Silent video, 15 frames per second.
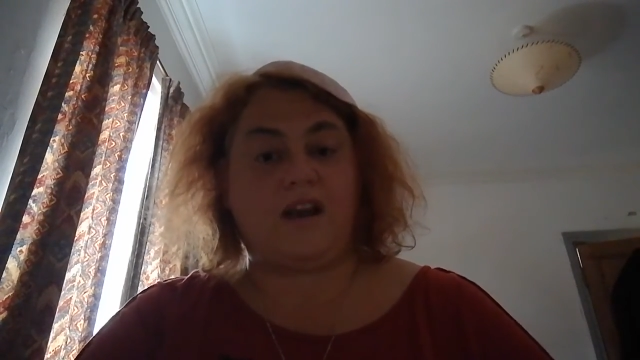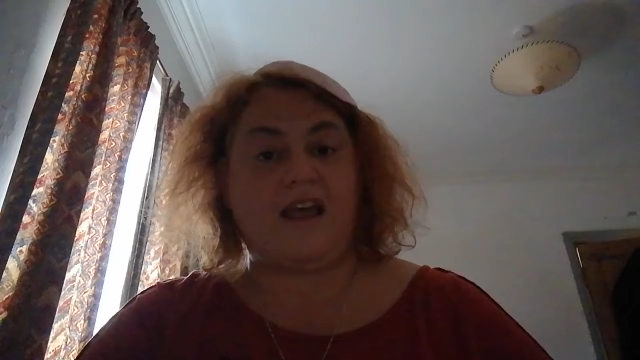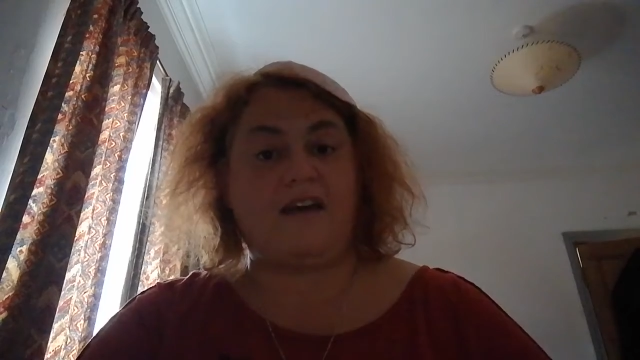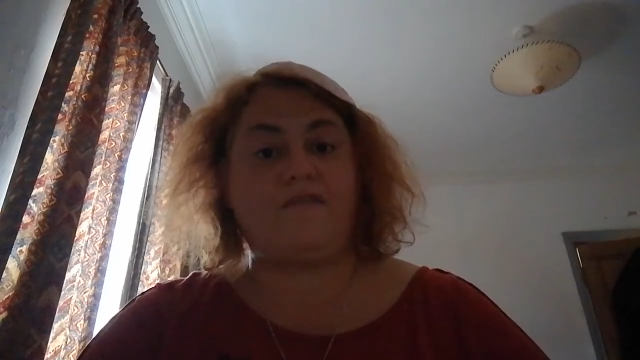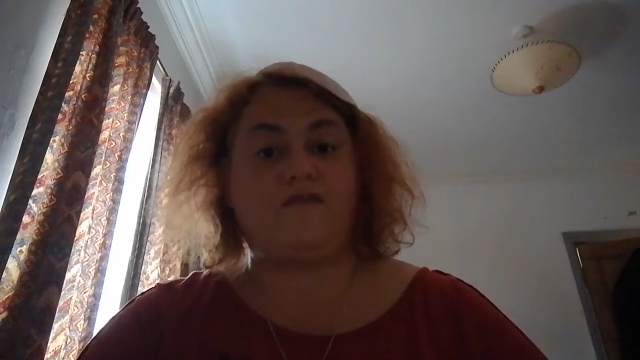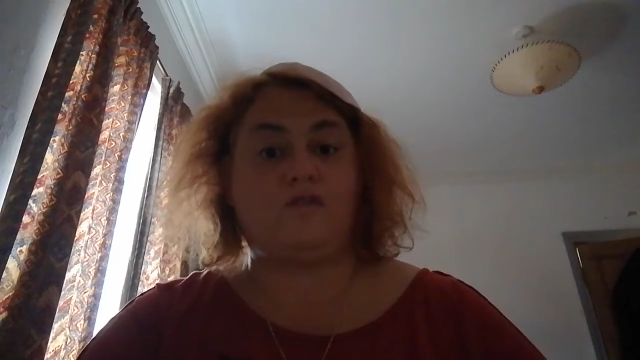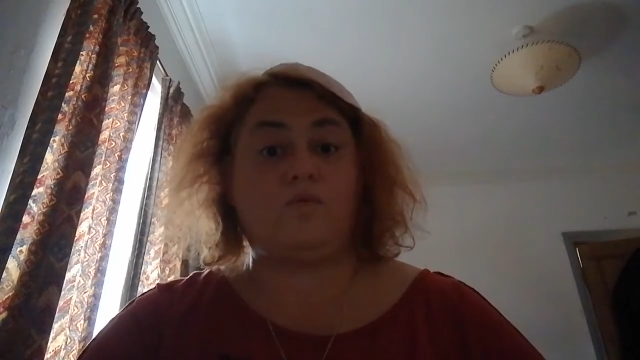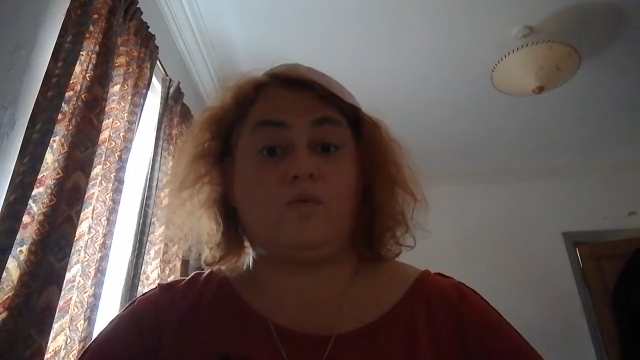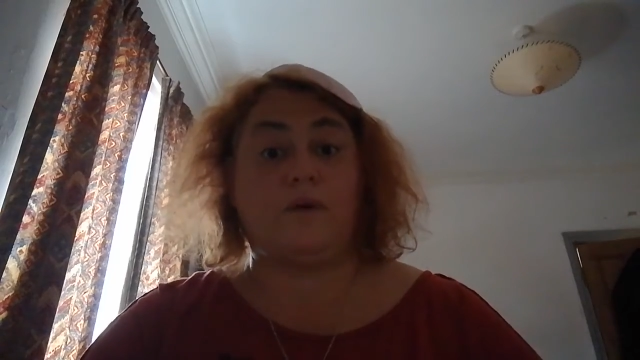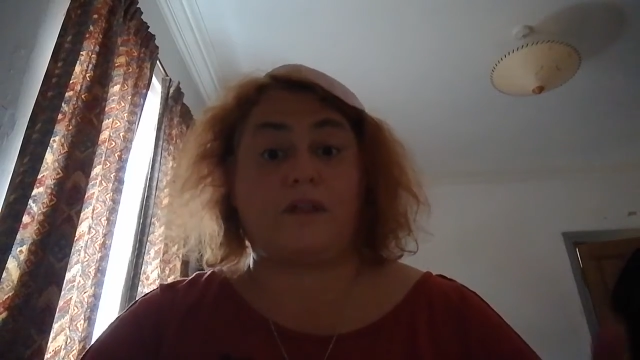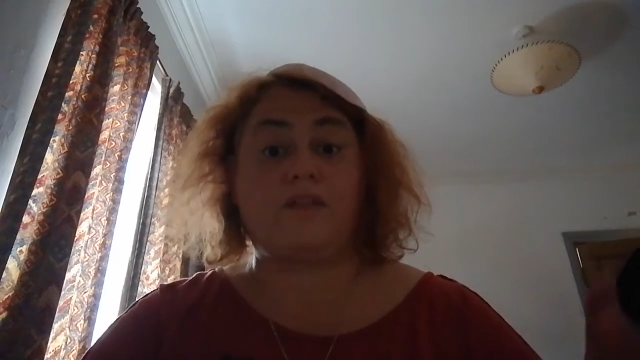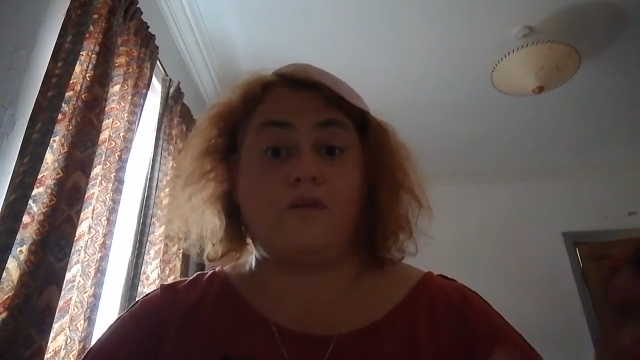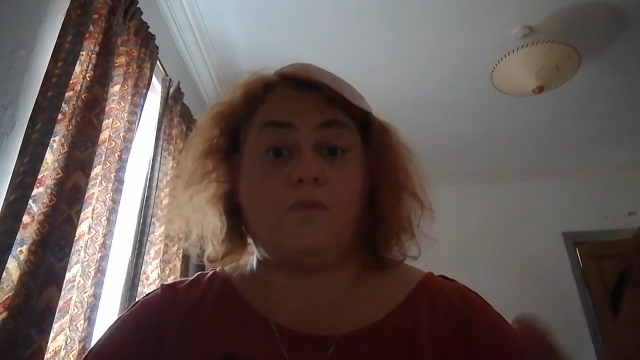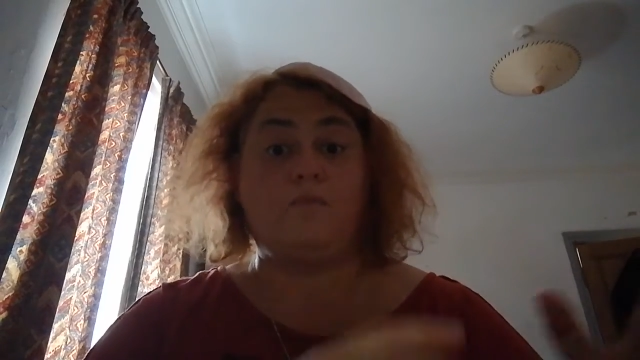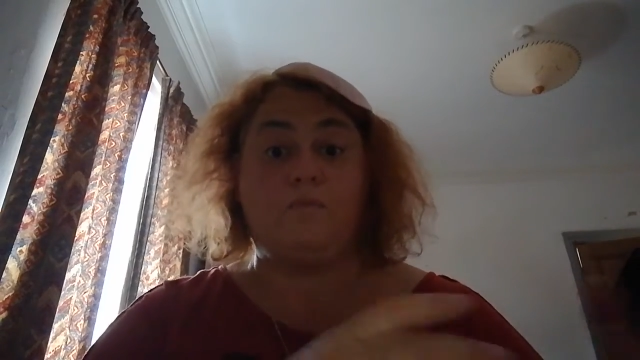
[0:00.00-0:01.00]
left
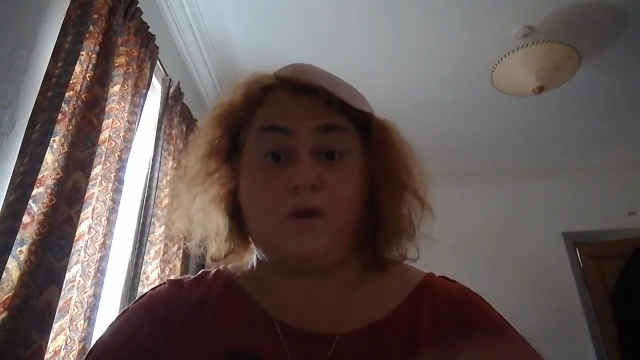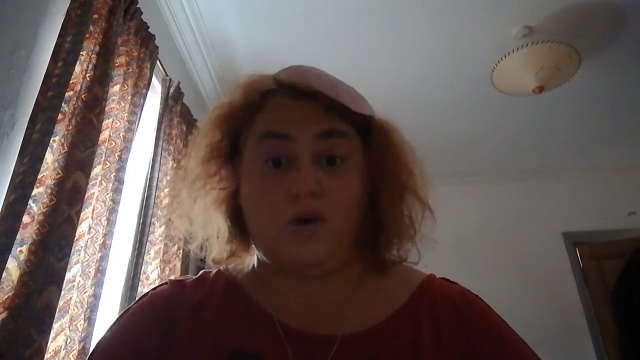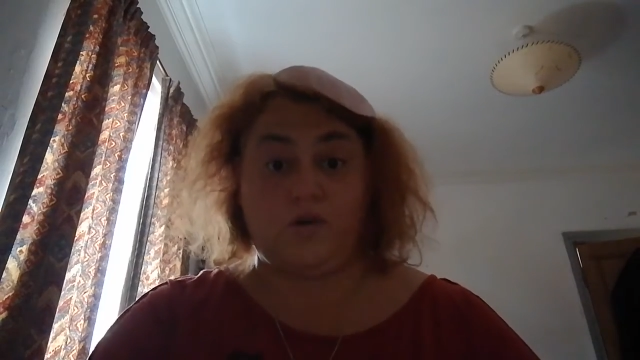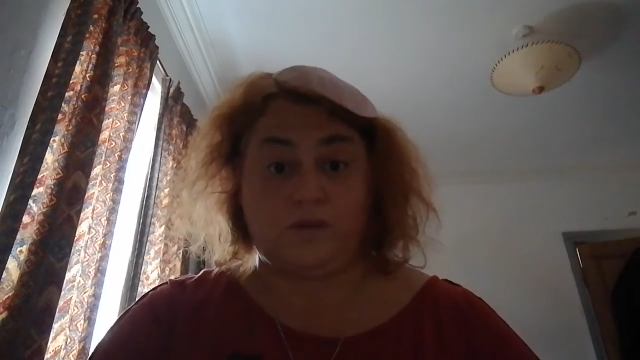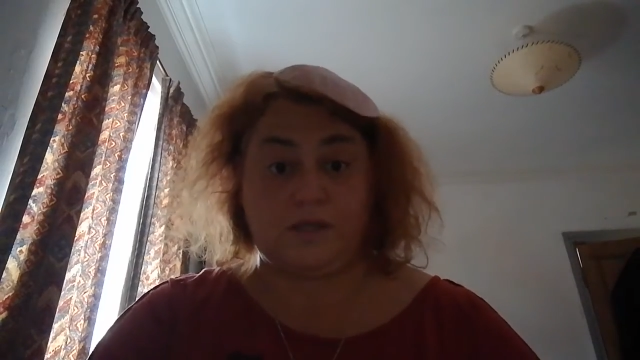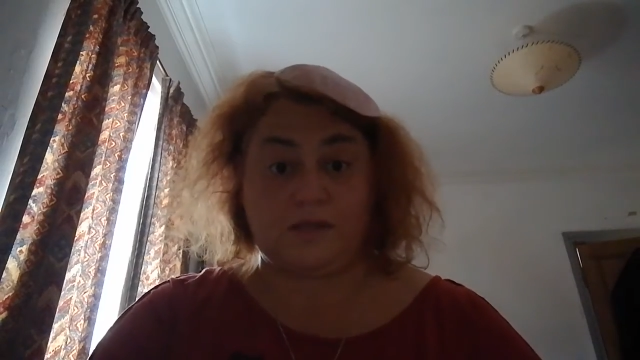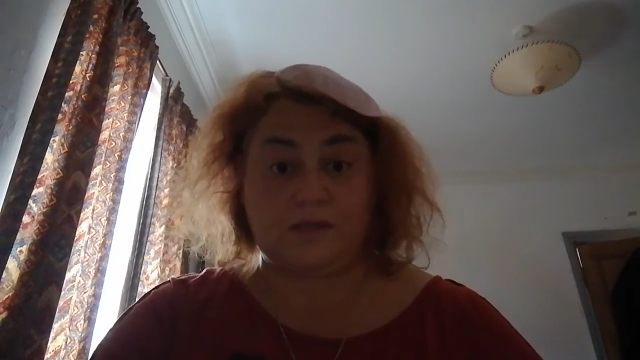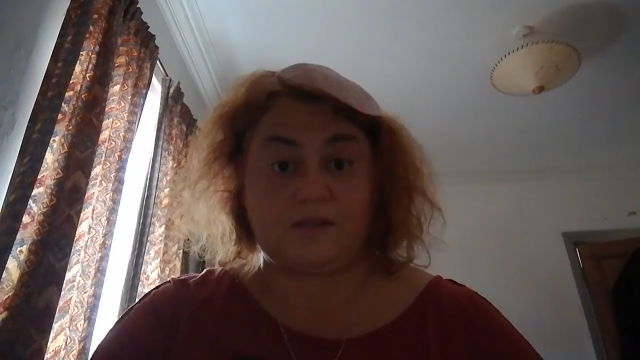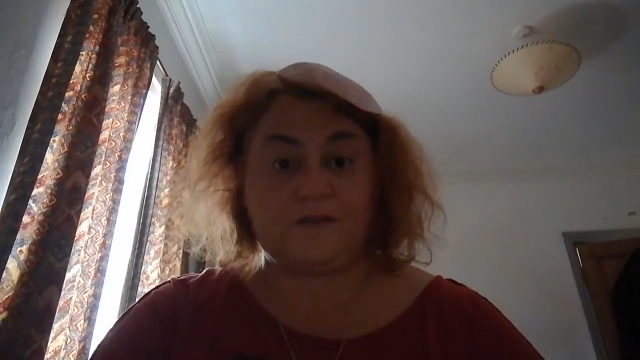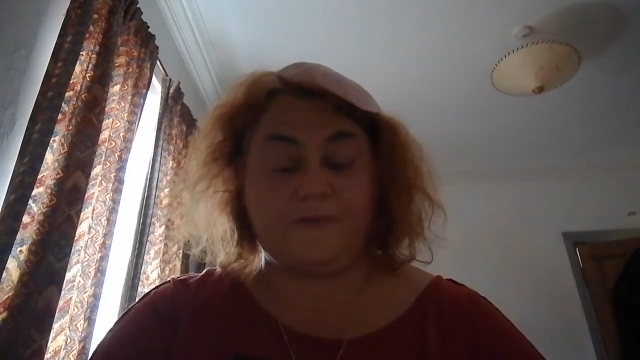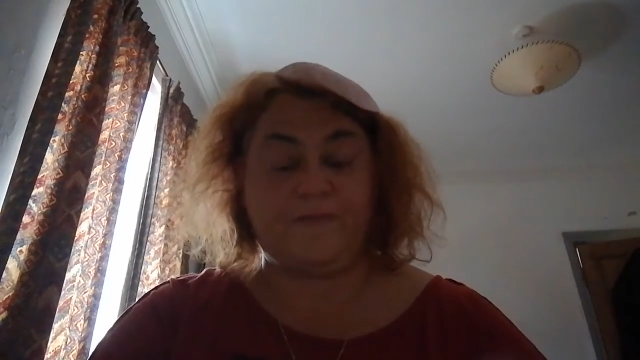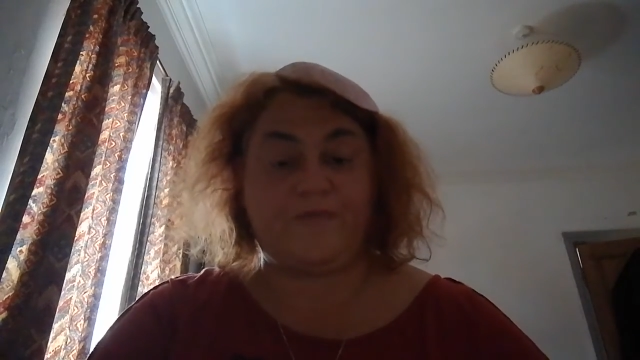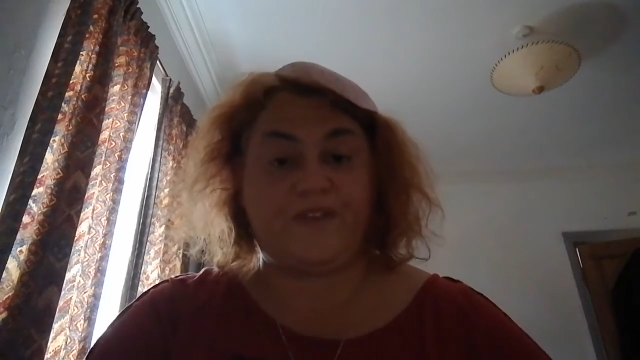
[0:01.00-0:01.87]
with Moses.